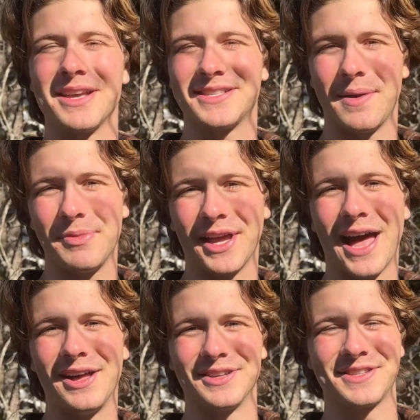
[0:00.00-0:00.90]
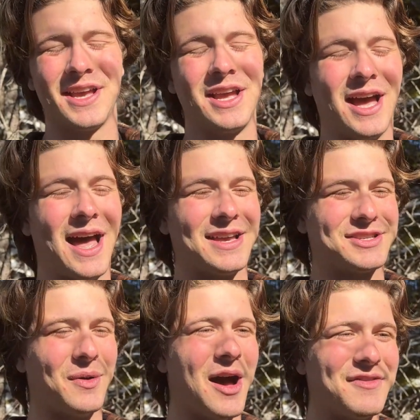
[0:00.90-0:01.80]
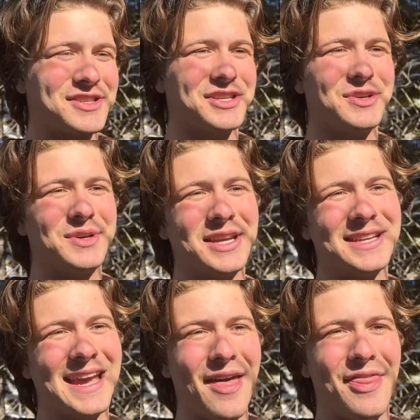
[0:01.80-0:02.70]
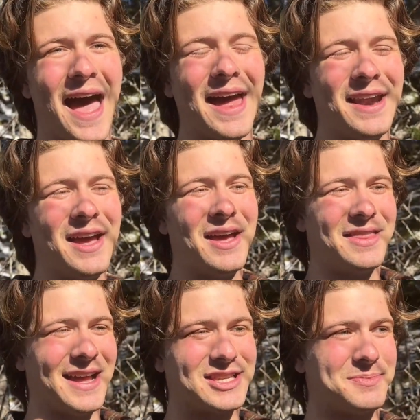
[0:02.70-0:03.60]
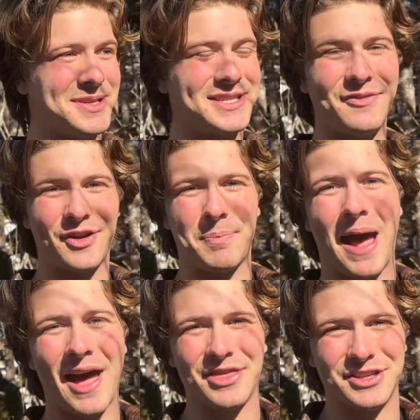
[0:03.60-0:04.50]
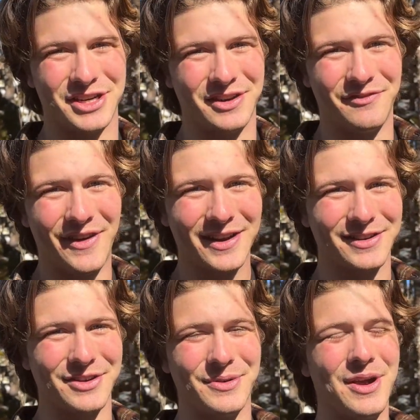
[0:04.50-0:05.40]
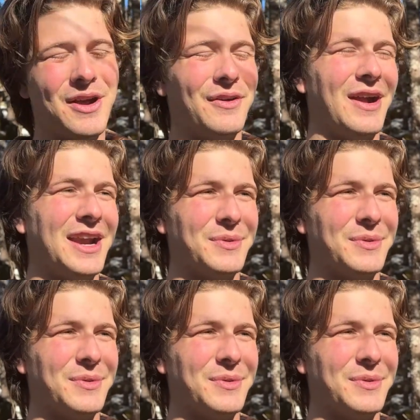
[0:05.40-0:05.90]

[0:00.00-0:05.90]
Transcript: something else. So obviously you didn't get that specific pathogen infect you, right?